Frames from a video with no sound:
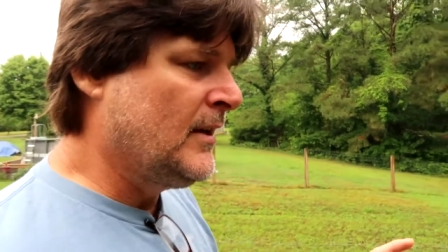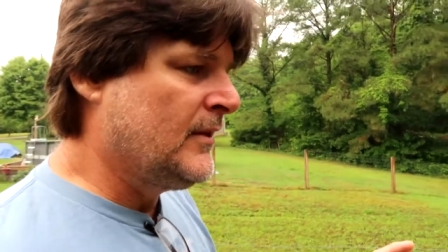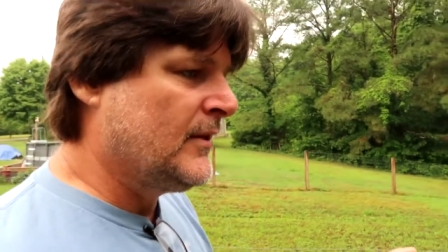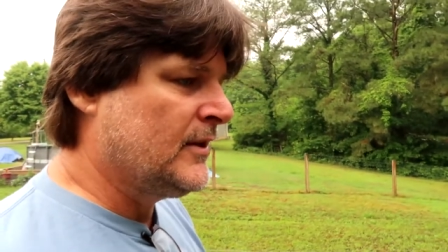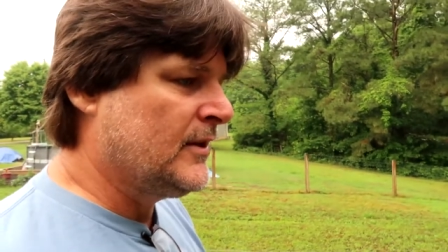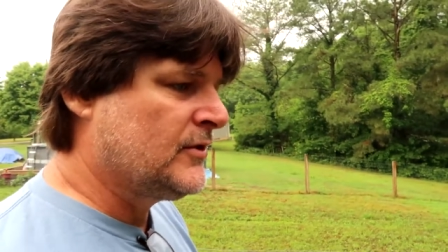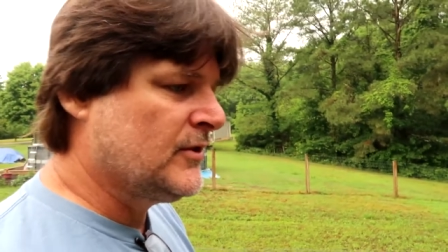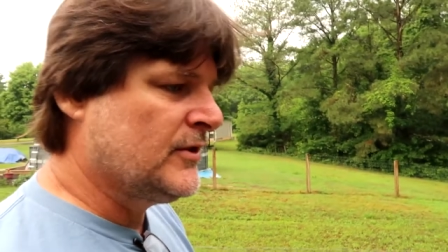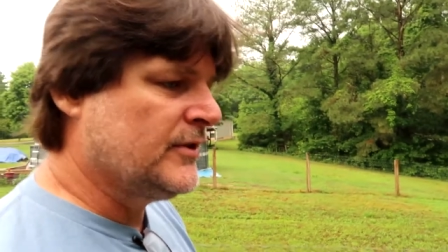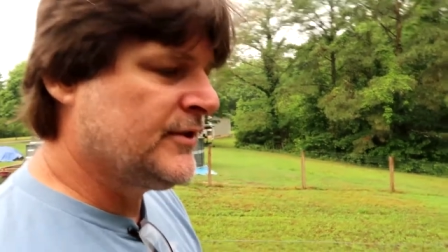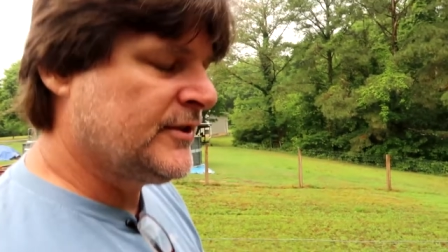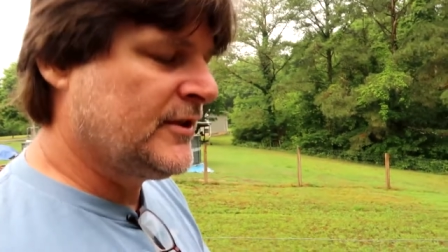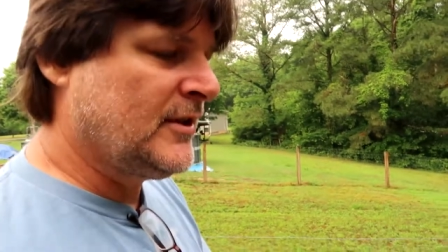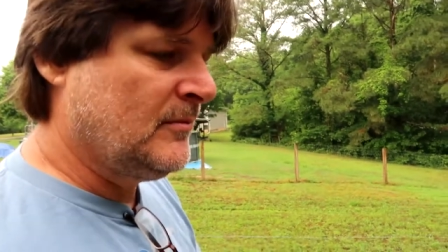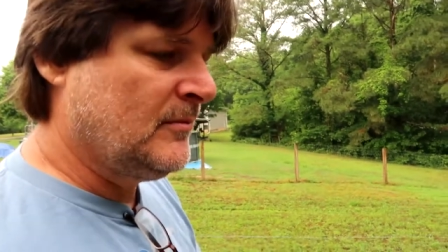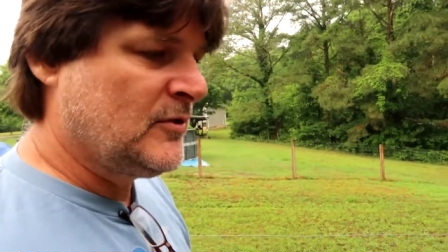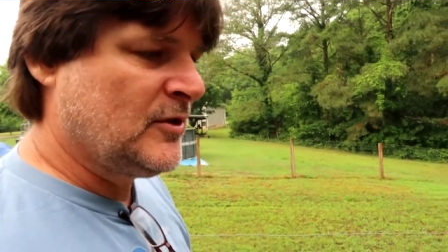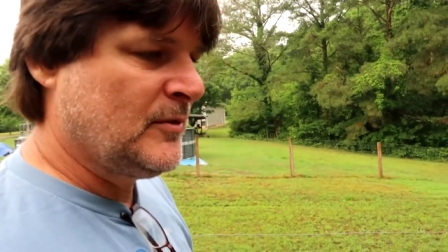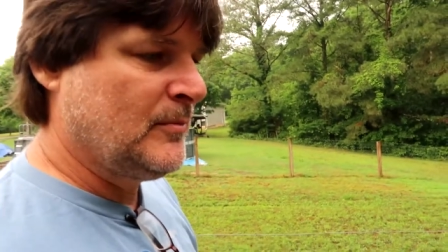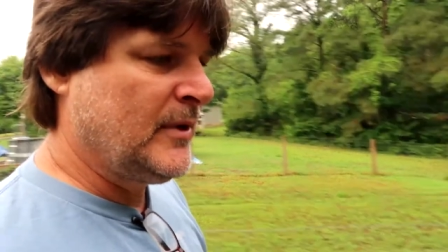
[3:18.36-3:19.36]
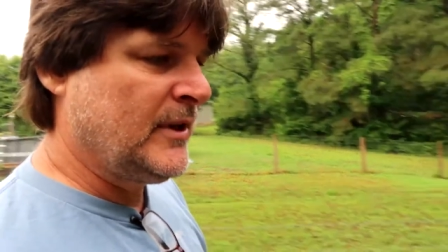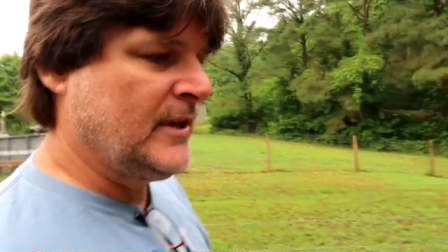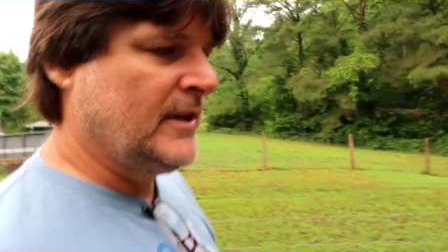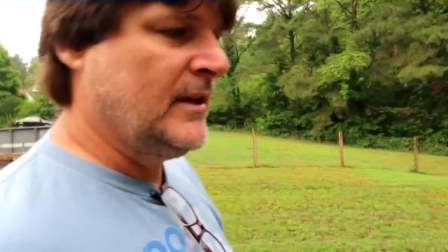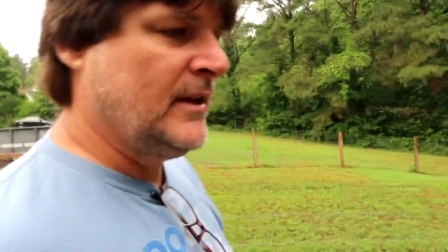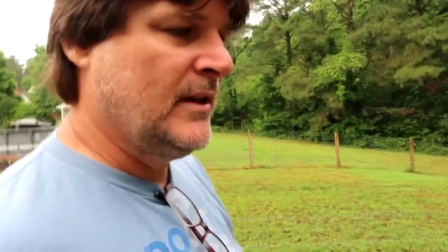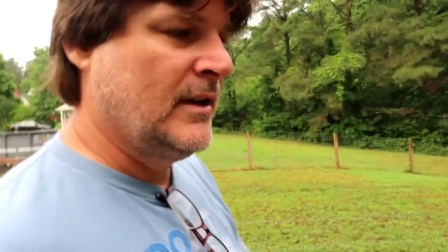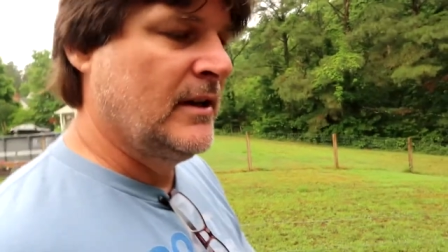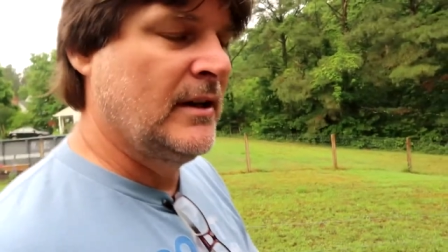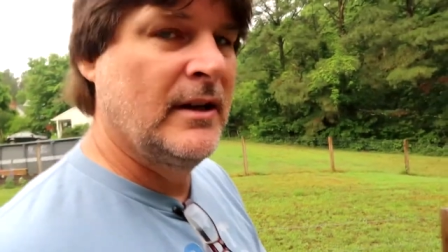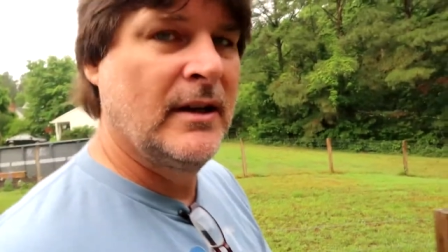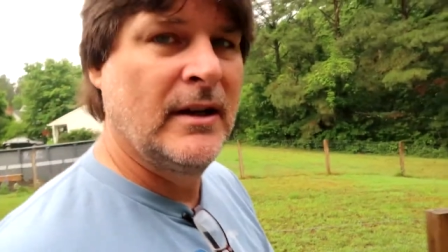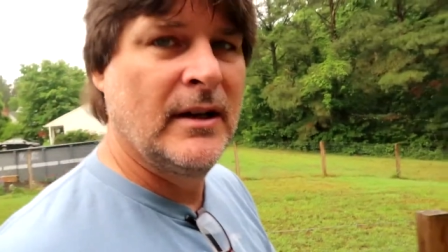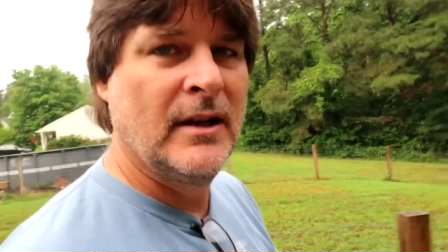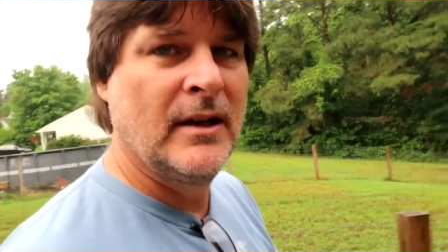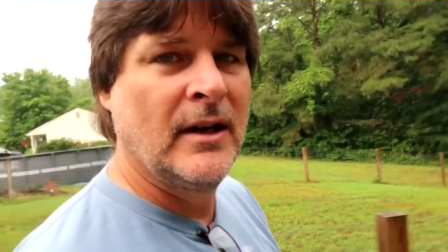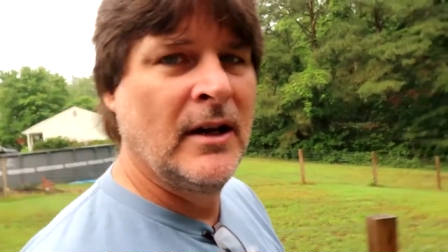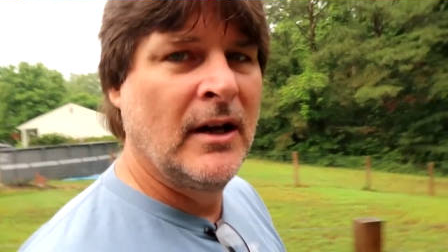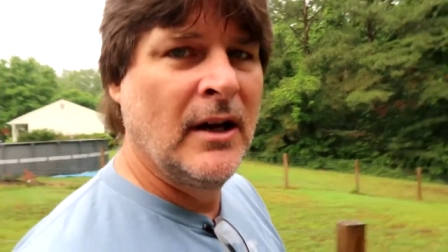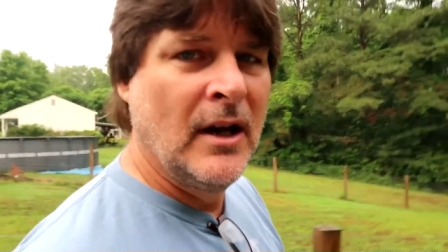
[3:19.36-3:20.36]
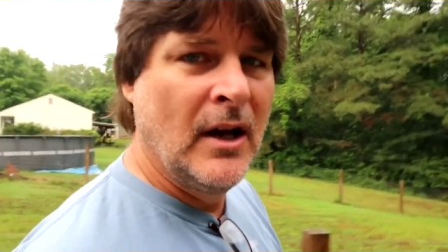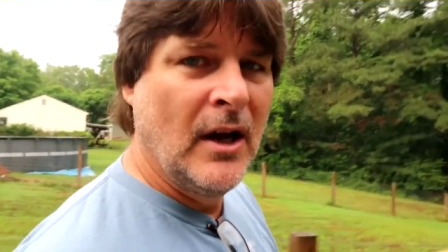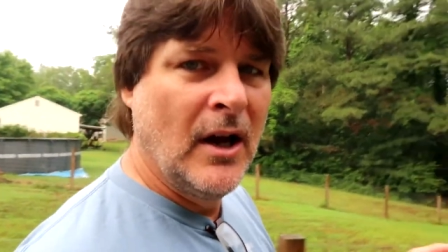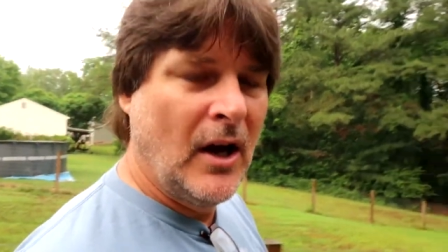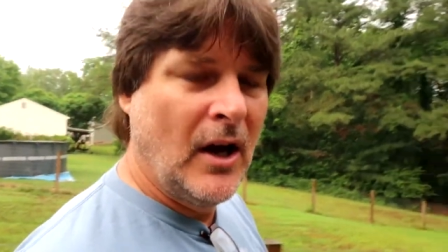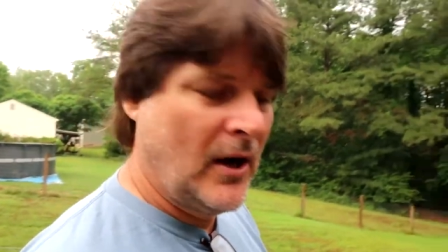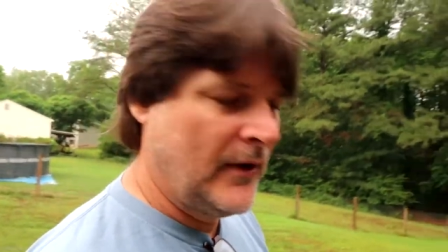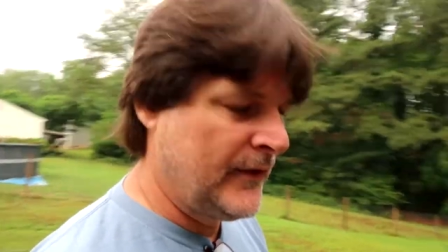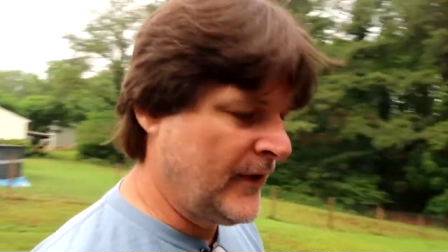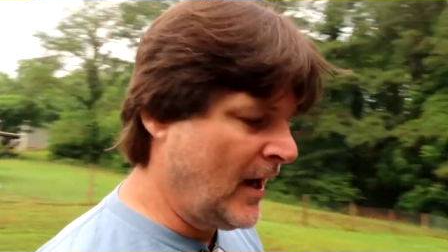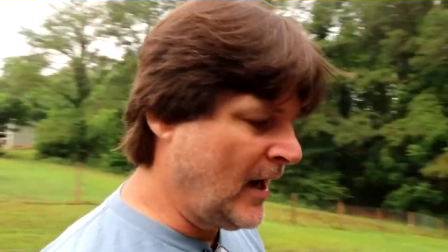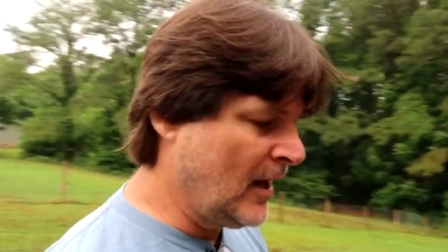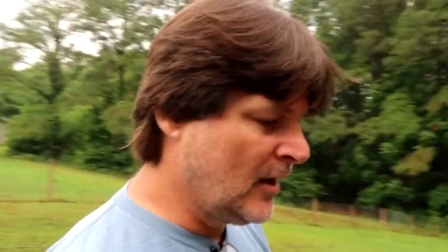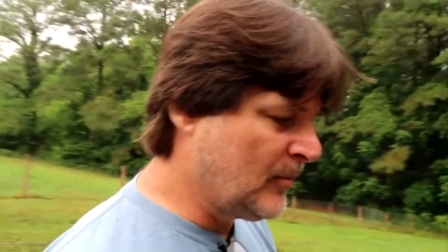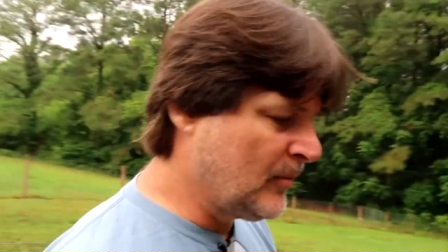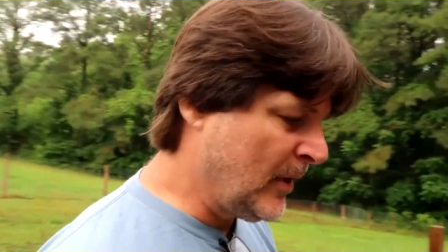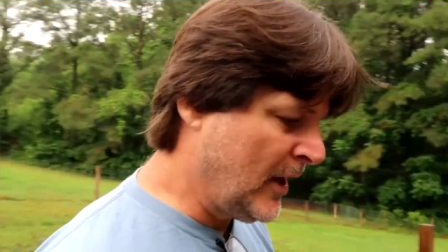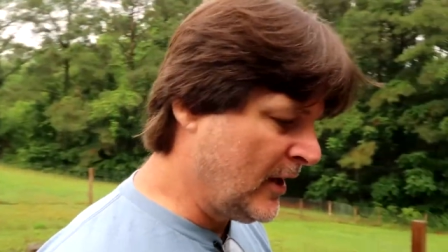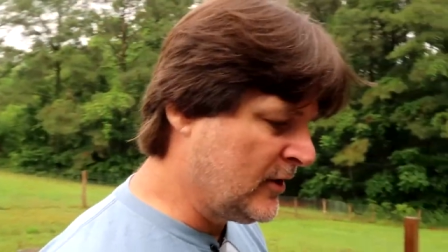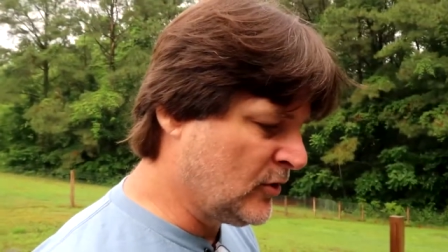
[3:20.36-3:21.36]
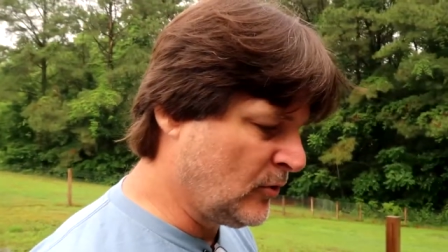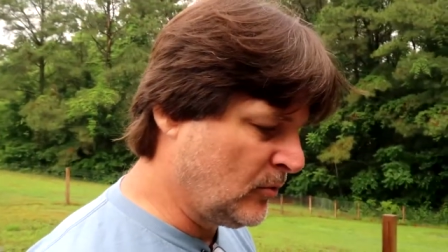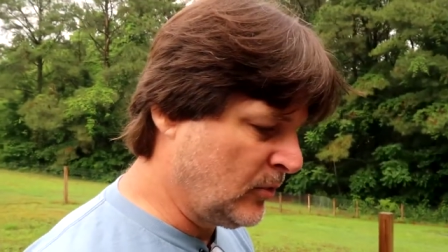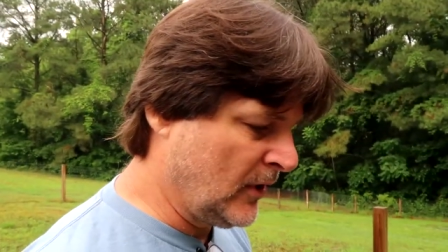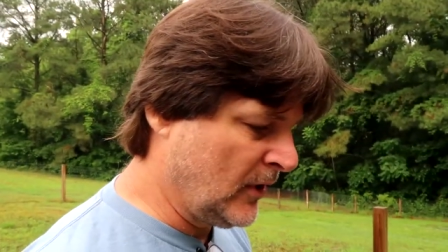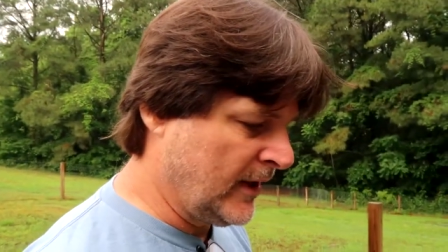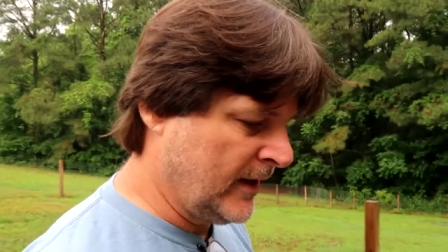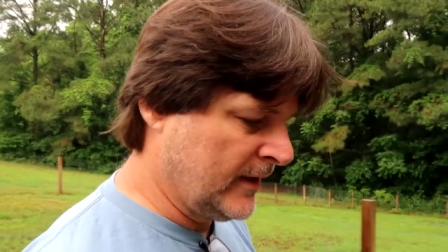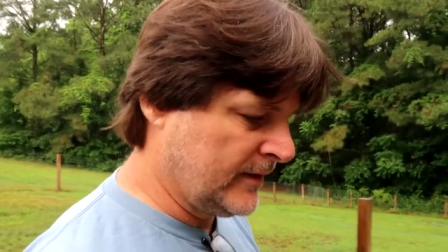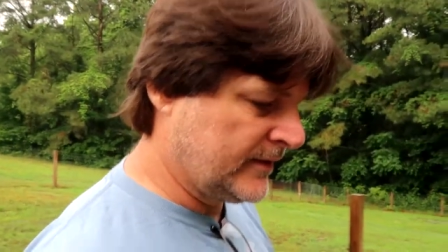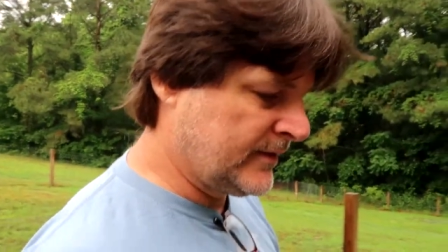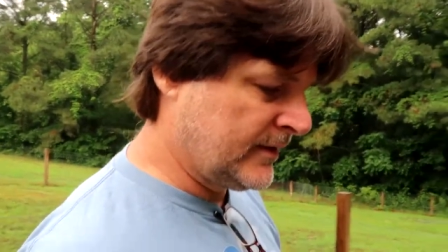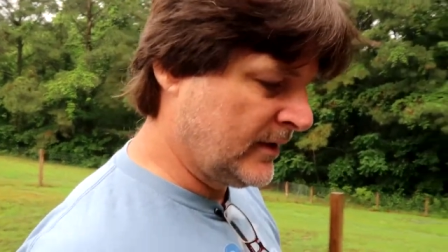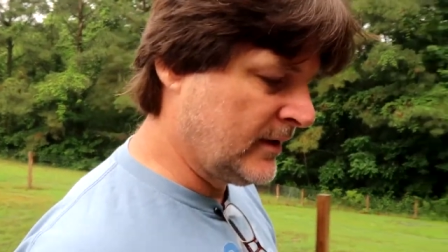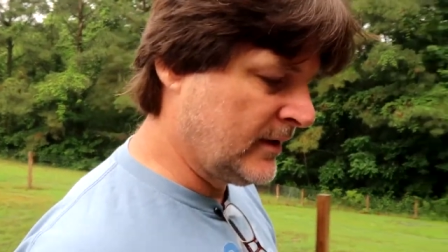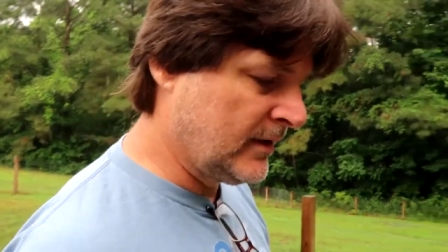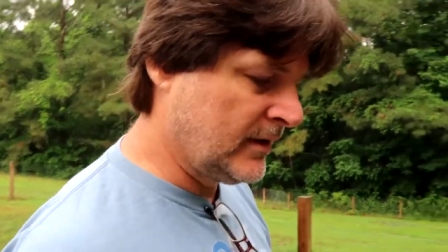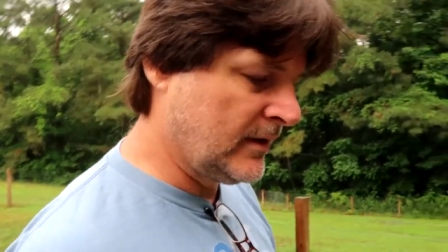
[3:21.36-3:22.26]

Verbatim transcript: they just seem to be on the jalapeno plants.